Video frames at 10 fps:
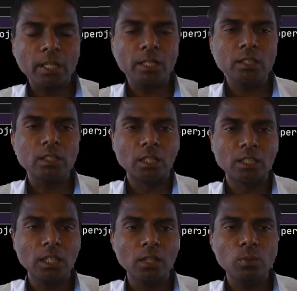and its
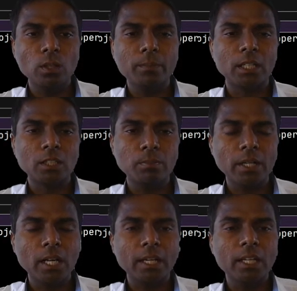result will be
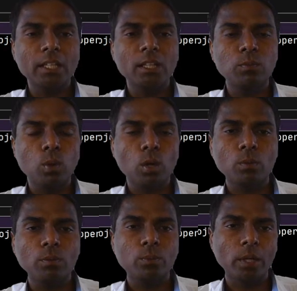displayed again in the
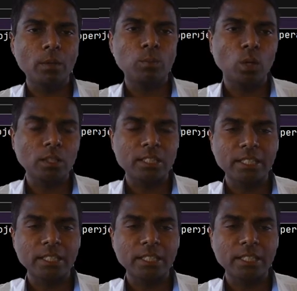form of true and false.